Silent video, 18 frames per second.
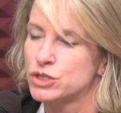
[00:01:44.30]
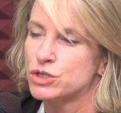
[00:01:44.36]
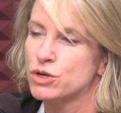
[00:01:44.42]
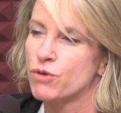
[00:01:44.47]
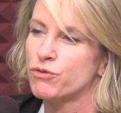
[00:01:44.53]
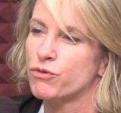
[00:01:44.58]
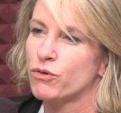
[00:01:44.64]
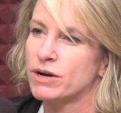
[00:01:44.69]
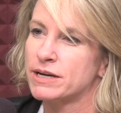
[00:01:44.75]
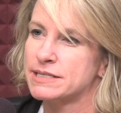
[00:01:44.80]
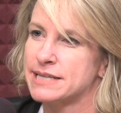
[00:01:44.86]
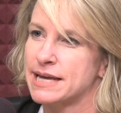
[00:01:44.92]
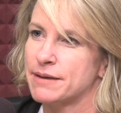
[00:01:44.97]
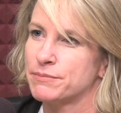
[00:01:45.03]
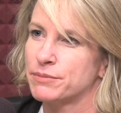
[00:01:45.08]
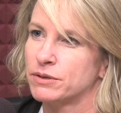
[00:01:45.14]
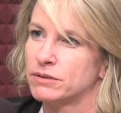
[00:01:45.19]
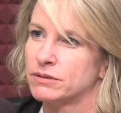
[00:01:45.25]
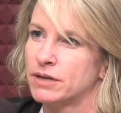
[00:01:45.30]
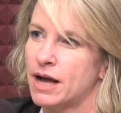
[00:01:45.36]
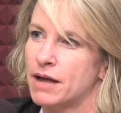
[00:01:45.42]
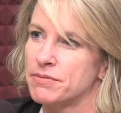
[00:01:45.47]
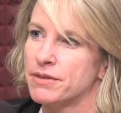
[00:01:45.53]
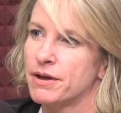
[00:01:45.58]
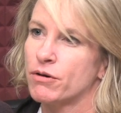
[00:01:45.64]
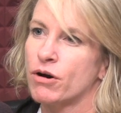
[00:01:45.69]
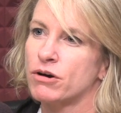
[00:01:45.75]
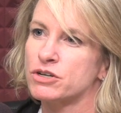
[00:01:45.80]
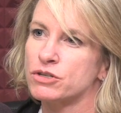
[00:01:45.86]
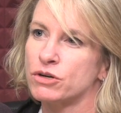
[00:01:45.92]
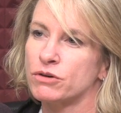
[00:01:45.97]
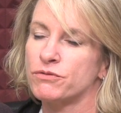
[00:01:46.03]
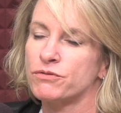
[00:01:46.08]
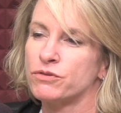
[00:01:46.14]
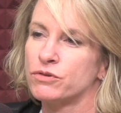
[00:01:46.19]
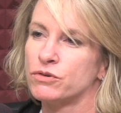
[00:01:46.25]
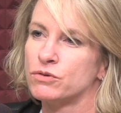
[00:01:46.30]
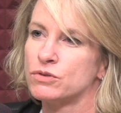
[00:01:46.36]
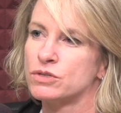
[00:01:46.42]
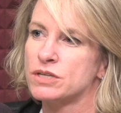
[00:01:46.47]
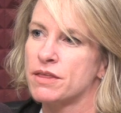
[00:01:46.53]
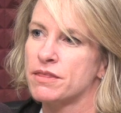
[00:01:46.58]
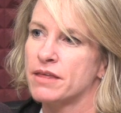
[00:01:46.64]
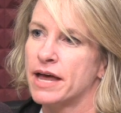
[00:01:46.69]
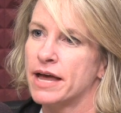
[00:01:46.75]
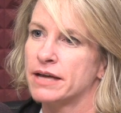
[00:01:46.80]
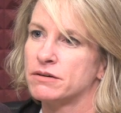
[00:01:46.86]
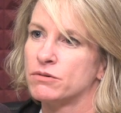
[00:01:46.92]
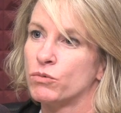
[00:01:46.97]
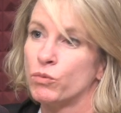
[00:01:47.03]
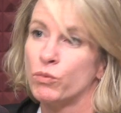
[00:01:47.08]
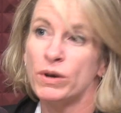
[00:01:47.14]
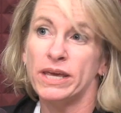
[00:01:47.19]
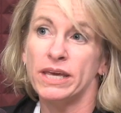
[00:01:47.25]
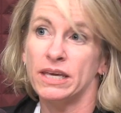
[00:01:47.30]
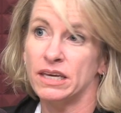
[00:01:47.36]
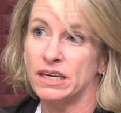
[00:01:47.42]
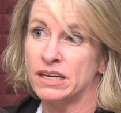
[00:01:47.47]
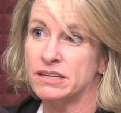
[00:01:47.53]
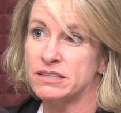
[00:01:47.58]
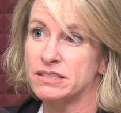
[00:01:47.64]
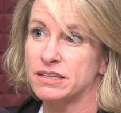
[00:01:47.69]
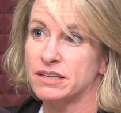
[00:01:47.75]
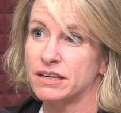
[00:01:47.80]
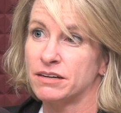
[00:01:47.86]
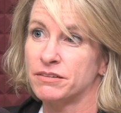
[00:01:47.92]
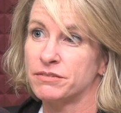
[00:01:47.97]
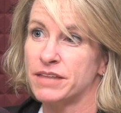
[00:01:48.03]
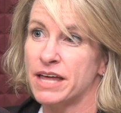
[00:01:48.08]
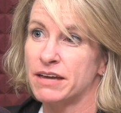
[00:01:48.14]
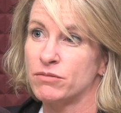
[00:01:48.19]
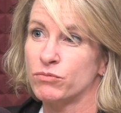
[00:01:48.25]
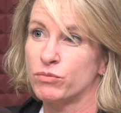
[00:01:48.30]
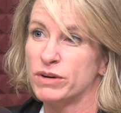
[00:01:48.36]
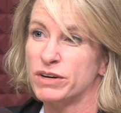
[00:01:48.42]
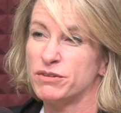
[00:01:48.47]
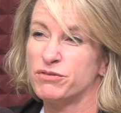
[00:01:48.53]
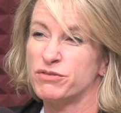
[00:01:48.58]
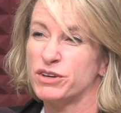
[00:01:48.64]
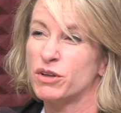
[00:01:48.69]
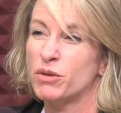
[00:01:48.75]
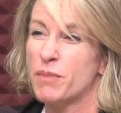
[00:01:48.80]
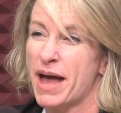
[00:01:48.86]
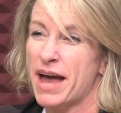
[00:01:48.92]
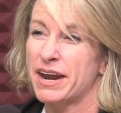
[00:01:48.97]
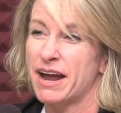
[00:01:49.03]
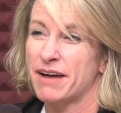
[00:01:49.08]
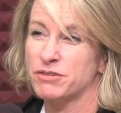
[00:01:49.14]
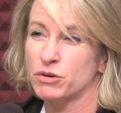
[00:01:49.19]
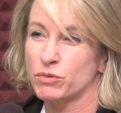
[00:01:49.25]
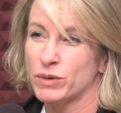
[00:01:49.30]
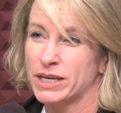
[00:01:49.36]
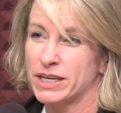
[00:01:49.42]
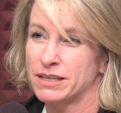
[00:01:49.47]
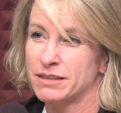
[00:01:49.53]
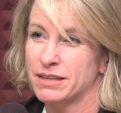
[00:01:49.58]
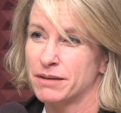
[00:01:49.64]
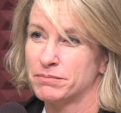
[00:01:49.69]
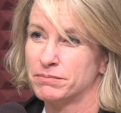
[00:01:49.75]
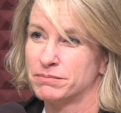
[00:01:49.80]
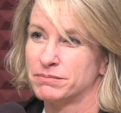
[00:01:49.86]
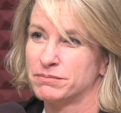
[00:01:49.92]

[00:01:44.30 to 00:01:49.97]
So, for example, there are certain foods that we eat that we feel bad after we eat them.